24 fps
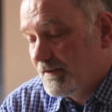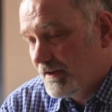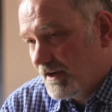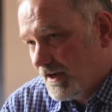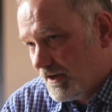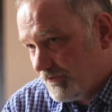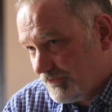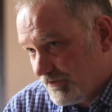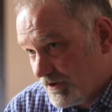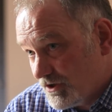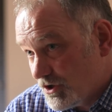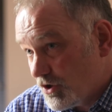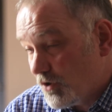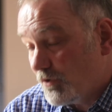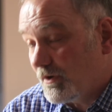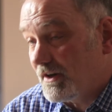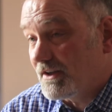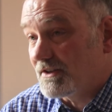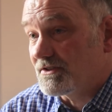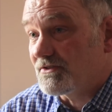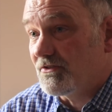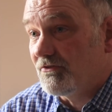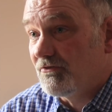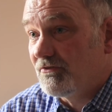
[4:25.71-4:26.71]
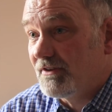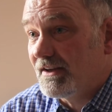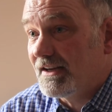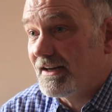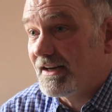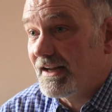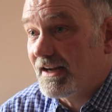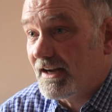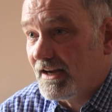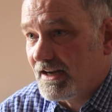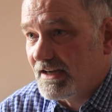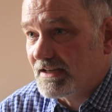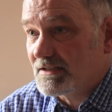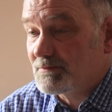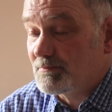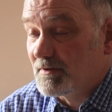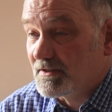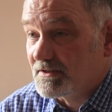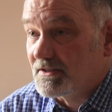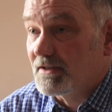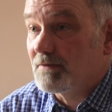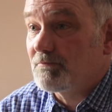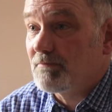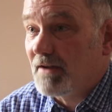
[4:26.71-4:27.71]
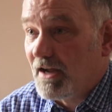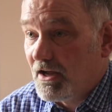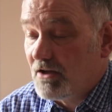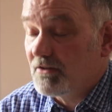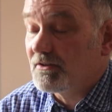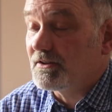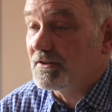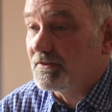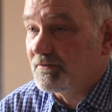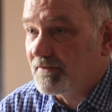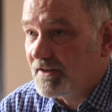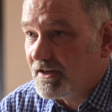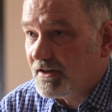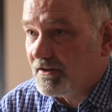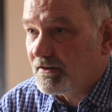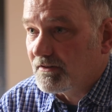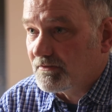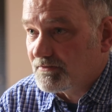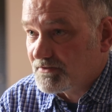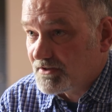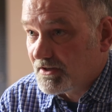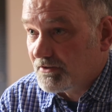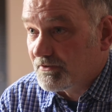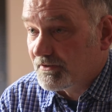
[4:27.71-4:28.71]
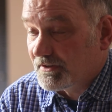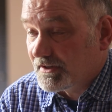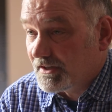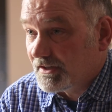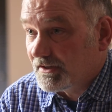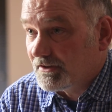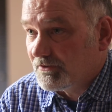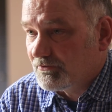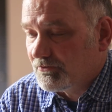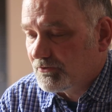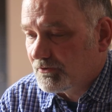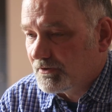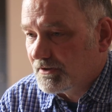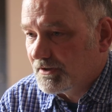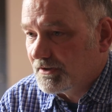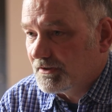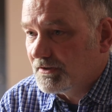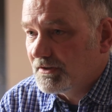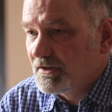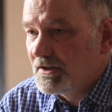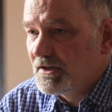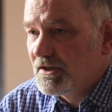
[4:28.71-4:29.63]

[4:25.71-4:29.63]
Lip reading: often known as VNA Hospice and Palliative Care of Southern California,